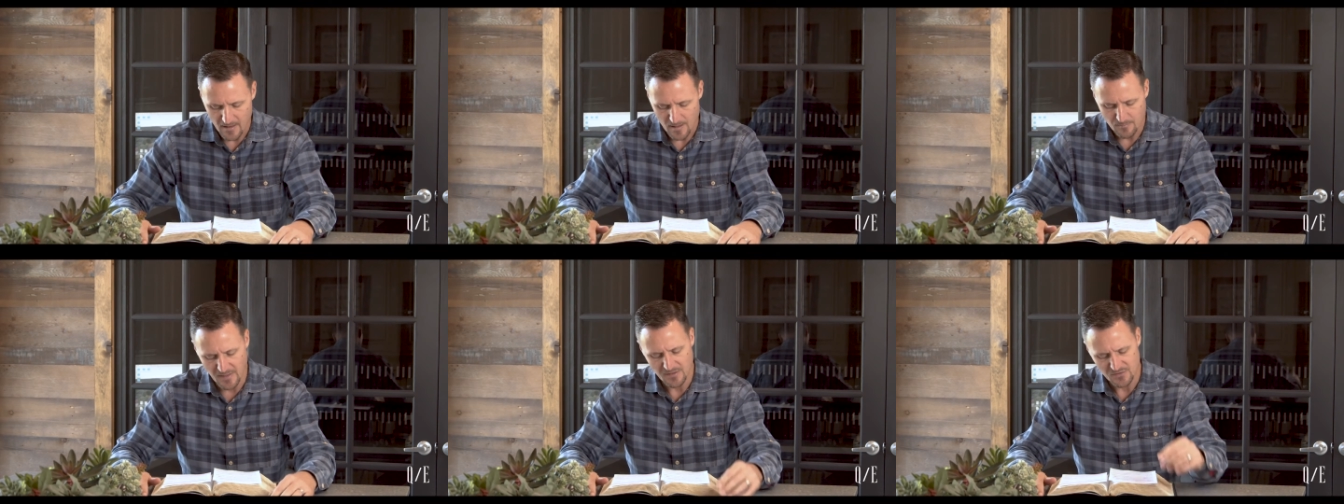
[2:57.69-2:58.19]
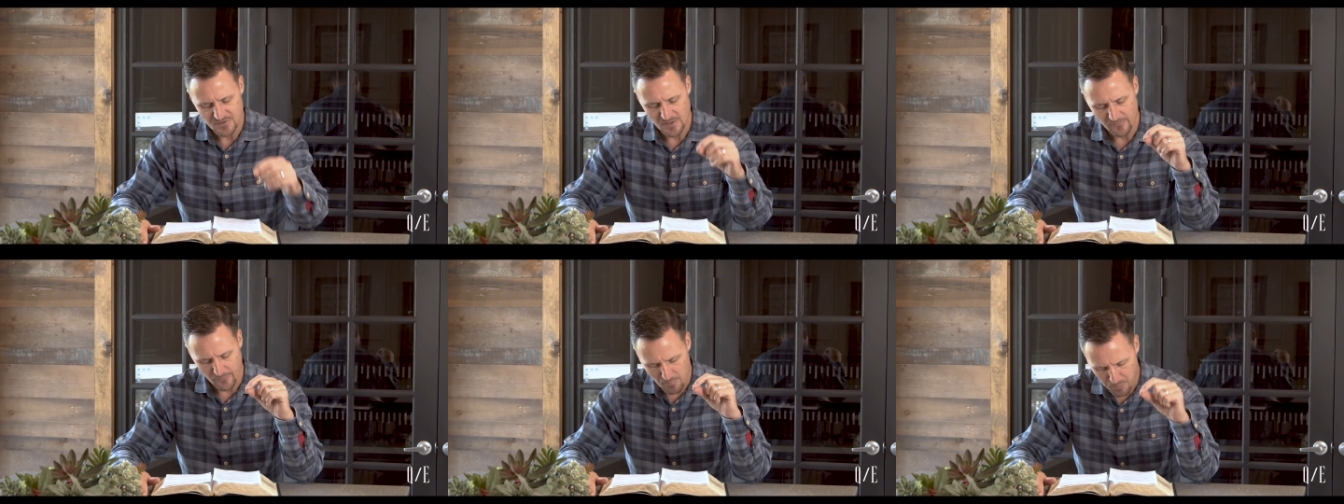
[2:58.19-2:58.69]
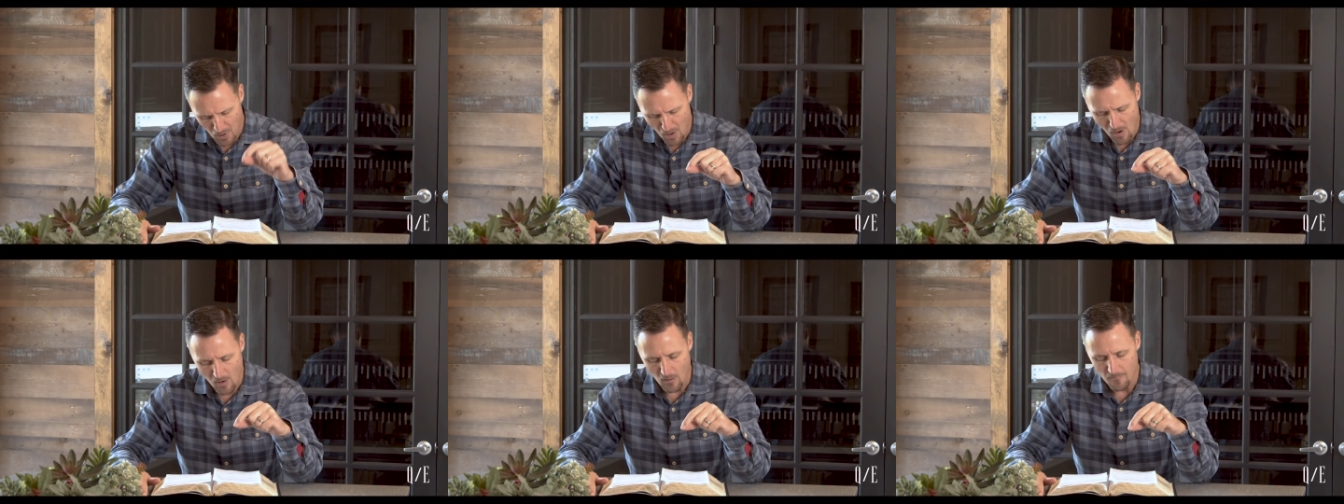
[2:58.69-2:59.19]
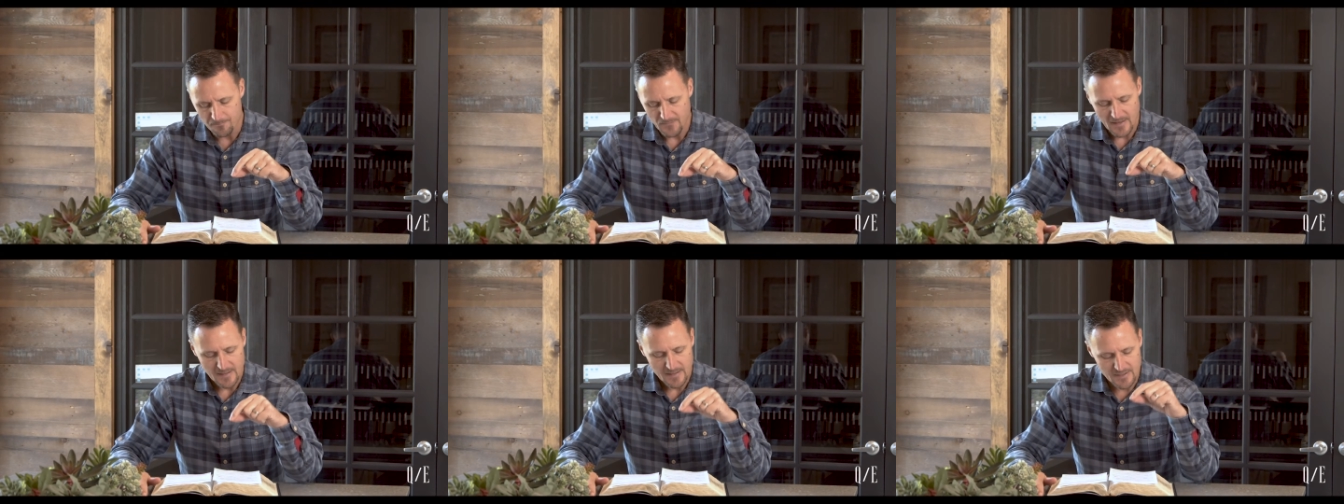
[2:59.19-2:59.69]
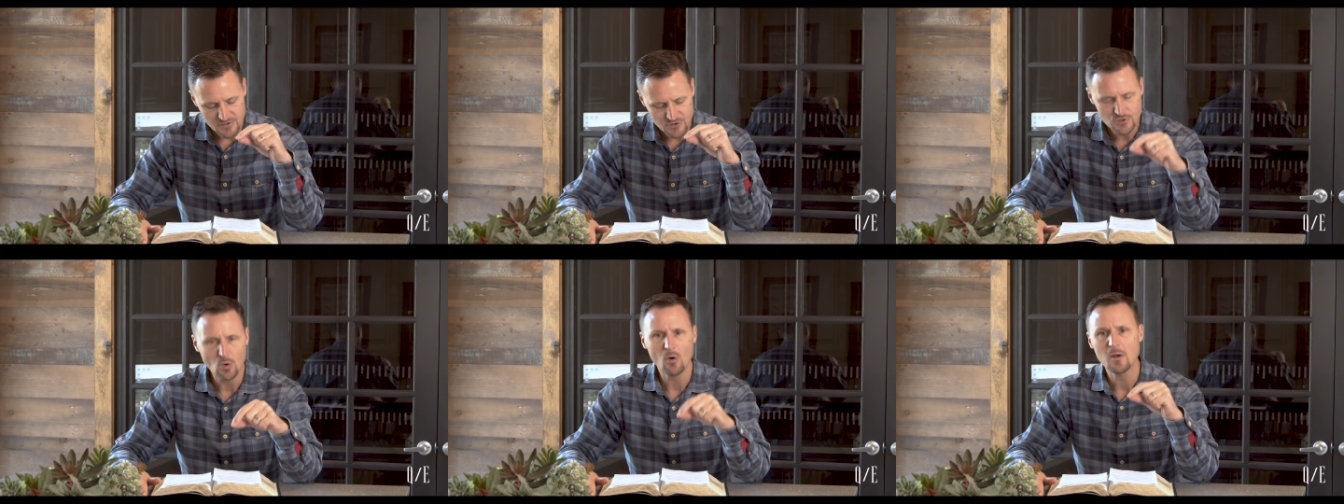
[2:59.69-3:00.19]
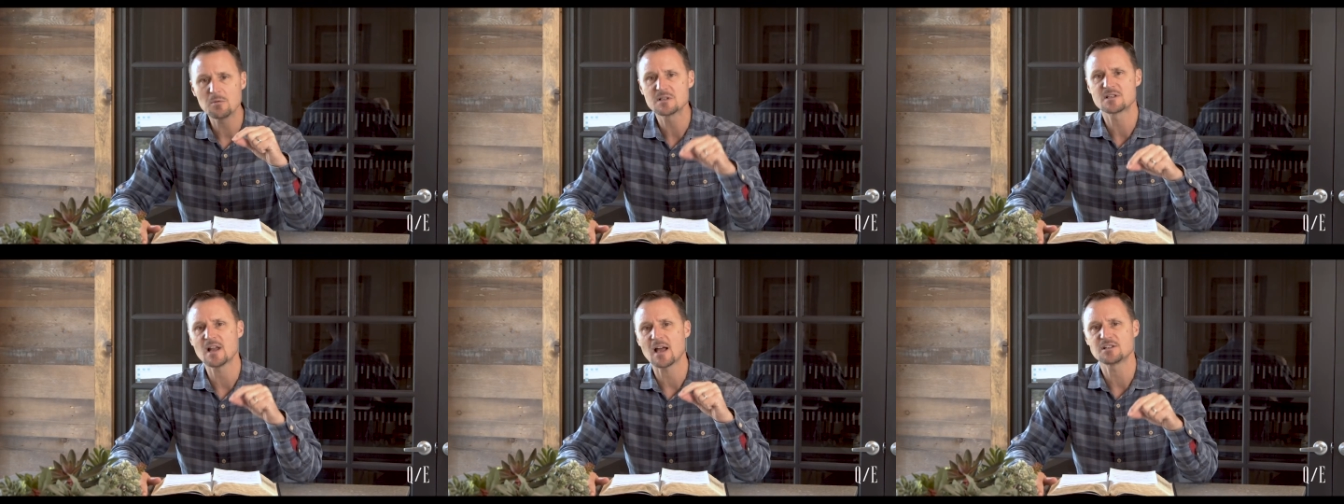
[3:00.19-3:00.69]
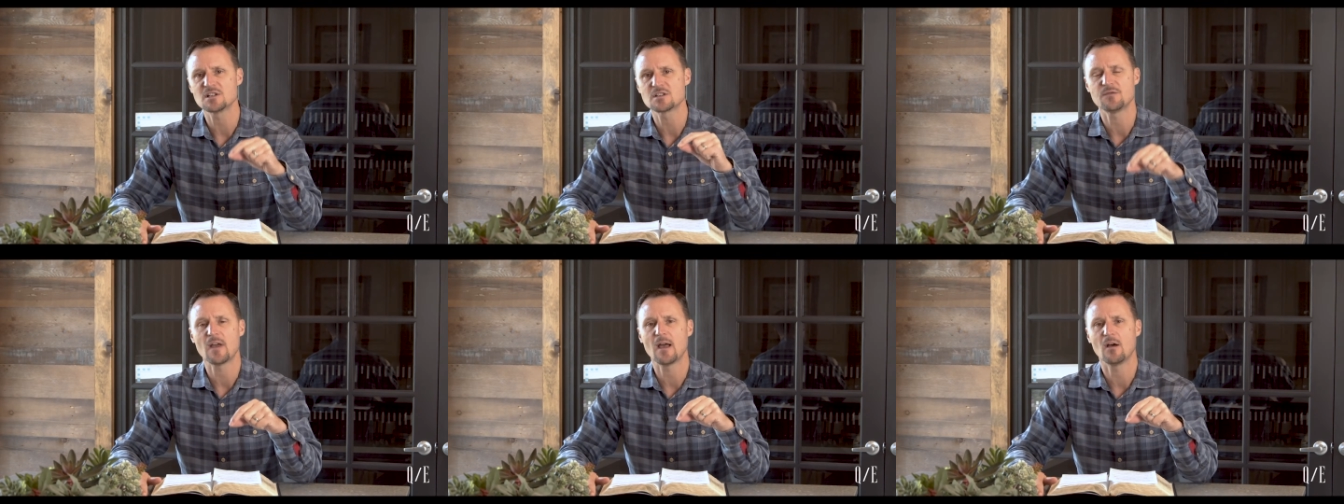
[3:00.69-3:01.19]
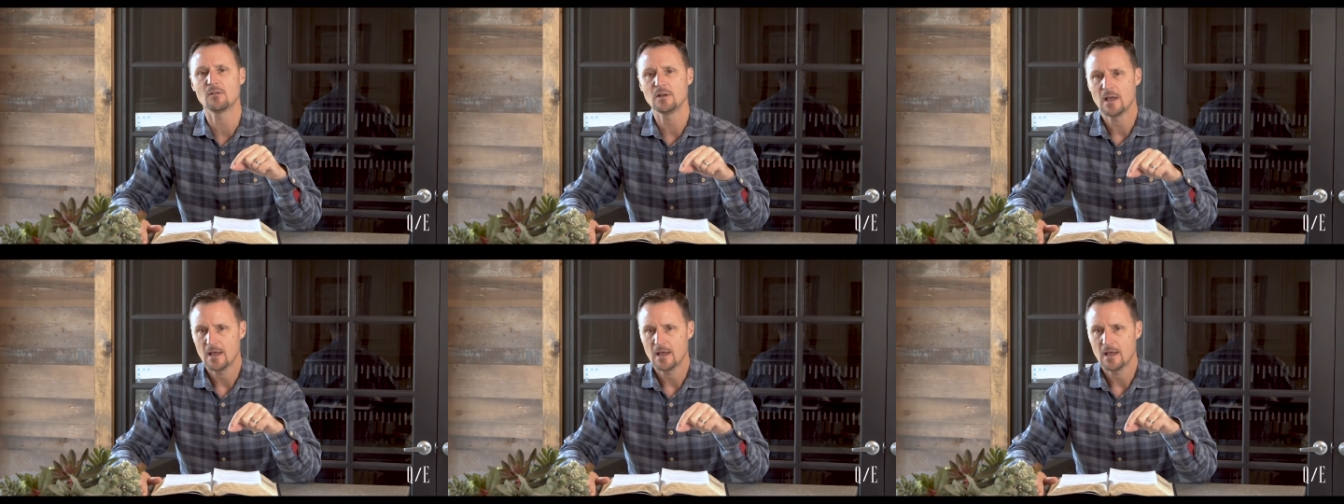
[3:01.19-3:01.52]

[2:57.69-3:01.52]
But you see, for Paul, his joy was not just found